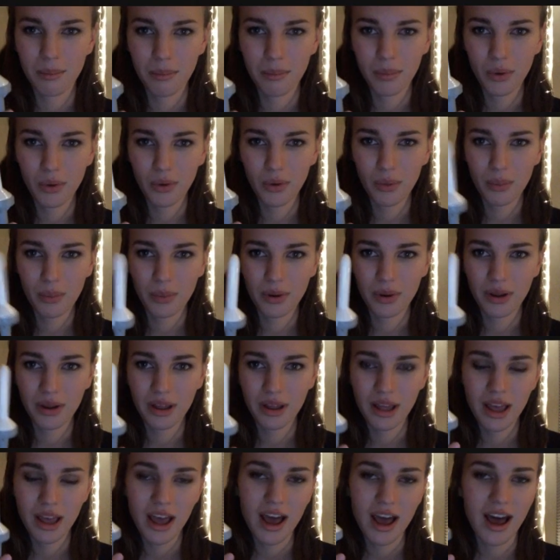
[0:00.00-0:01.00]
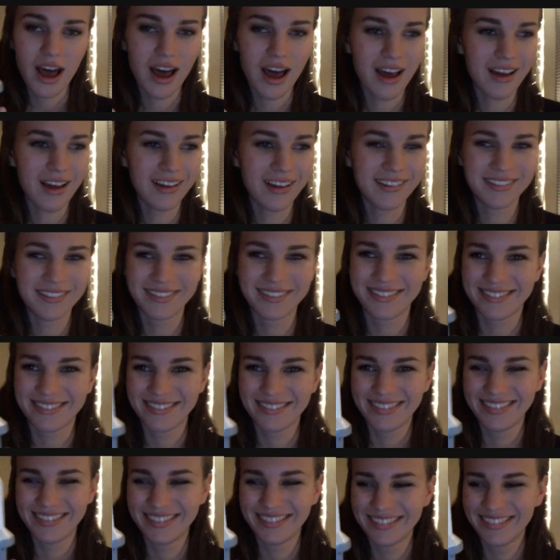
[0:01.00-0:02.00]
boop.
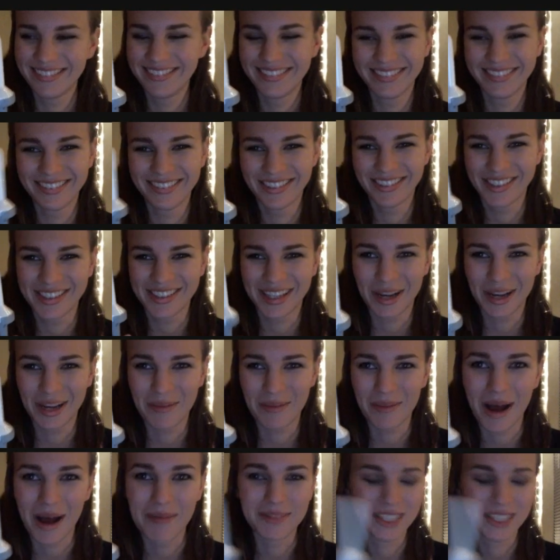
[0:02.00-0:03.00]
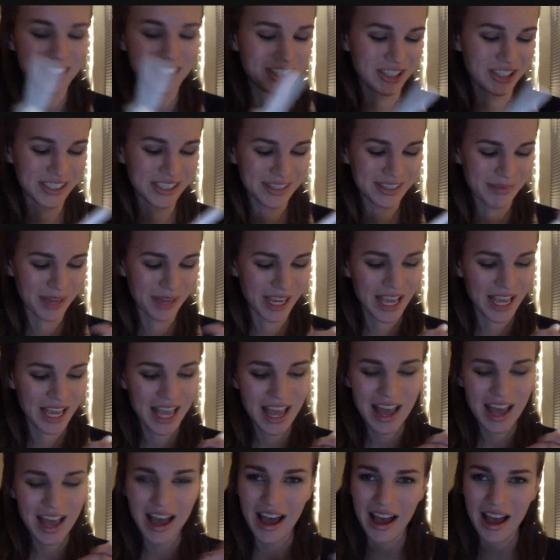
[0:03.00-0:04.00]
It's like a popsicle or something.
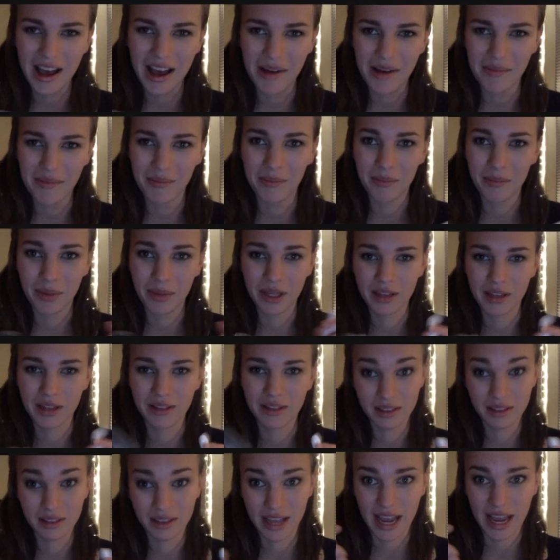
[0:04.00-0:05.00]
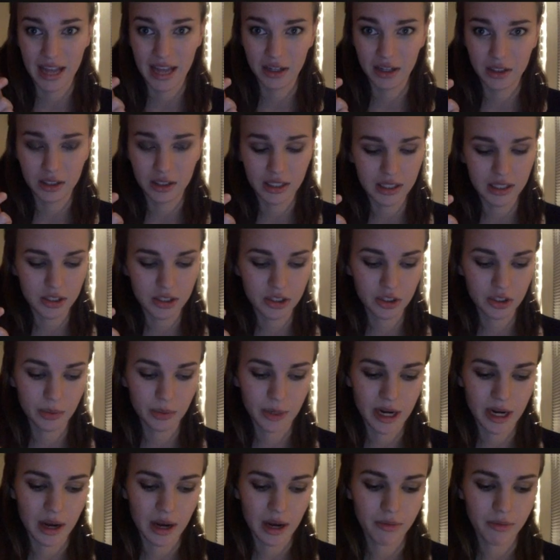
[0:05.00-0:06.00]
But the handle is
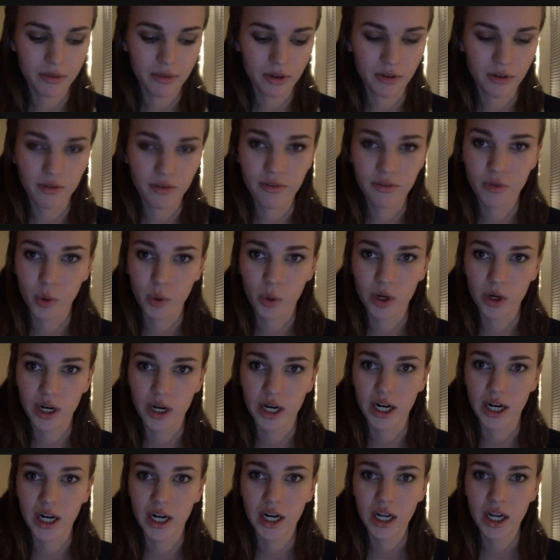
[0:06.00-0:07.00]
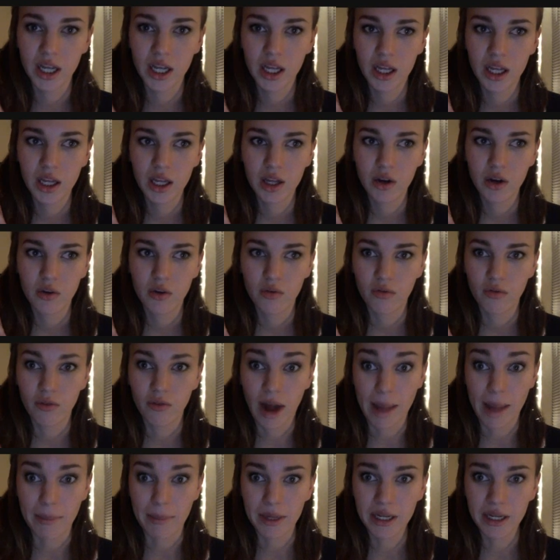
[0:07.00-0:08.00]
super helpful for
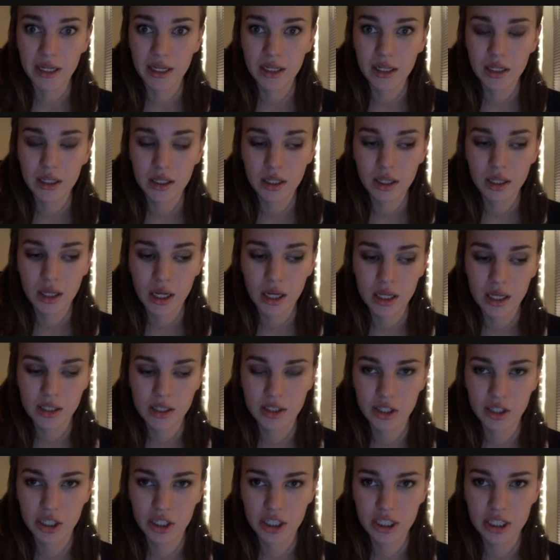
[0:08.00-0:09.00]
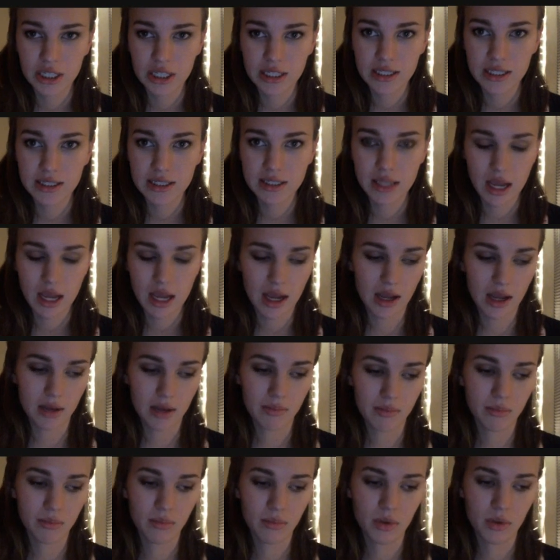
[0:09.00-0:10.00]
rapid insertions.
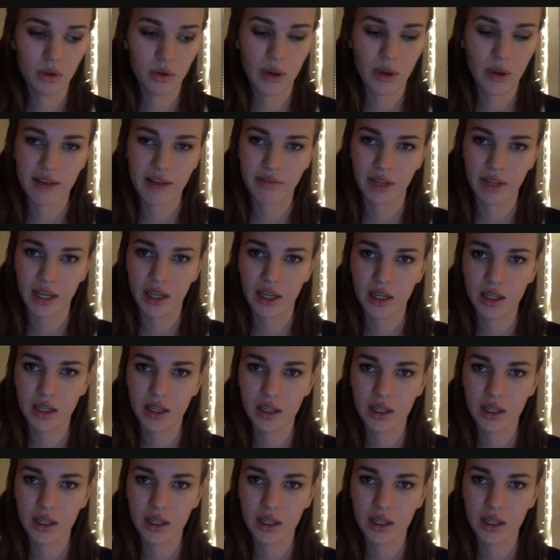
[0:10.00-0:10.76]
You have like